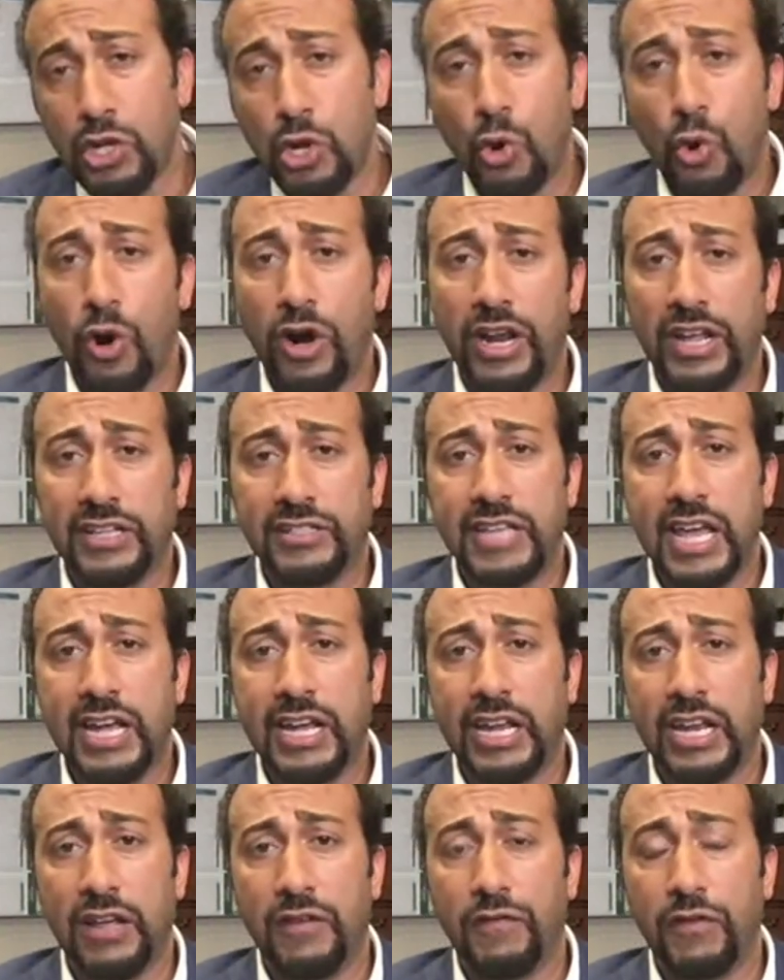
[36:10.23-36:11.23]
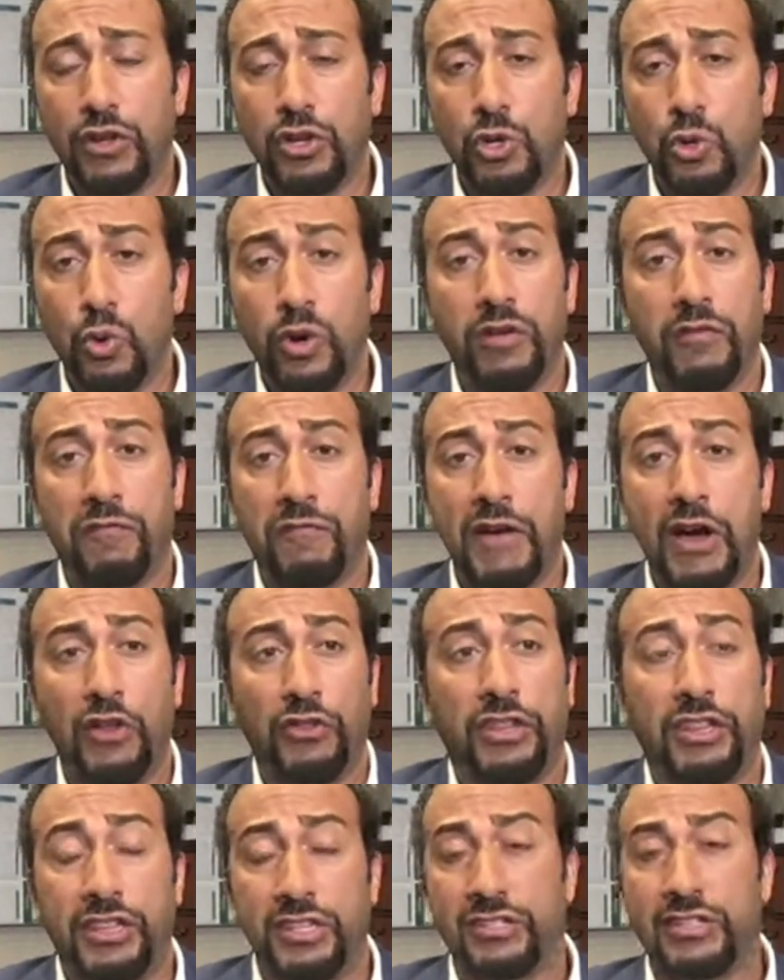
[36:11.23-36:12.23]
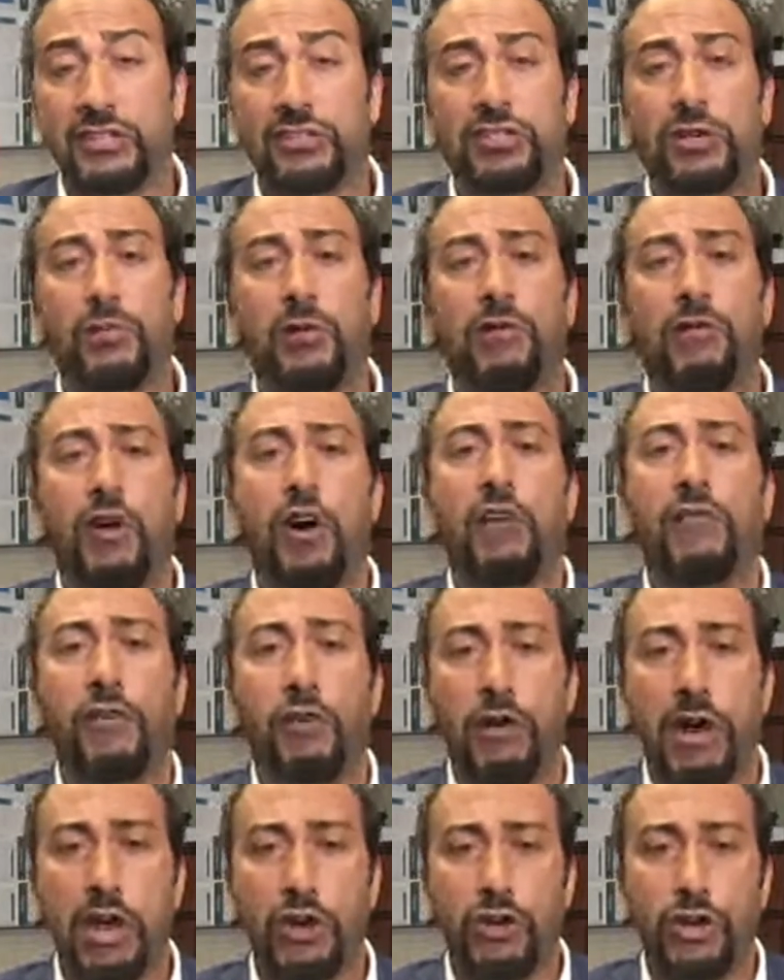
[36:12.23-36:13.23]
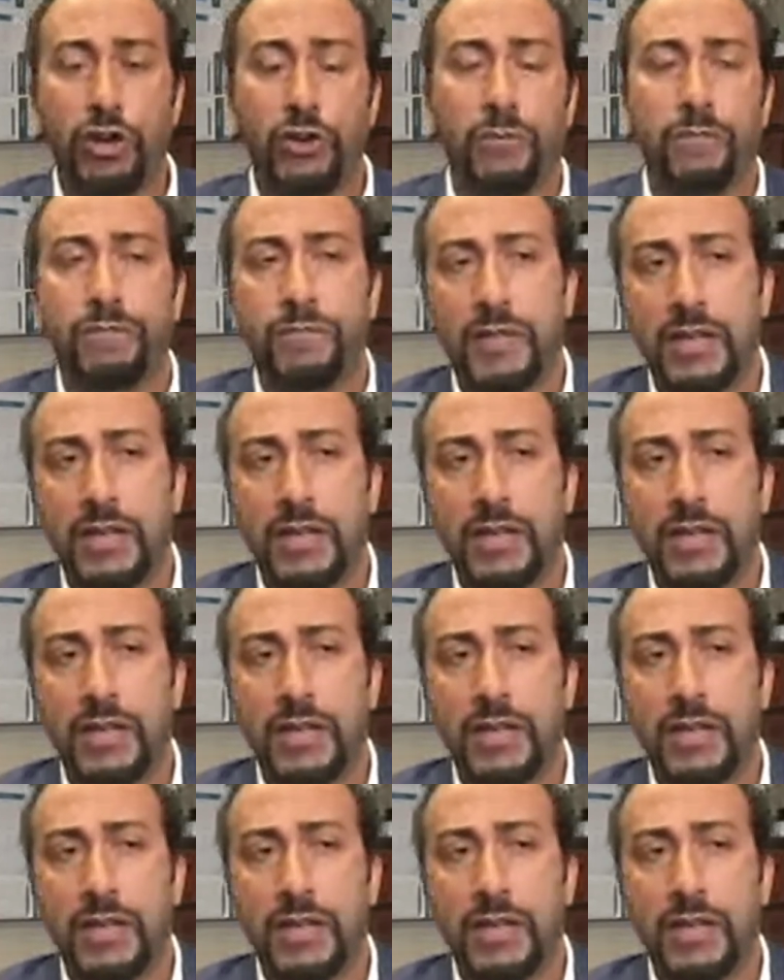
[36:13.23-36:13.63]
or an executive, you would have felt that the system revolved around you.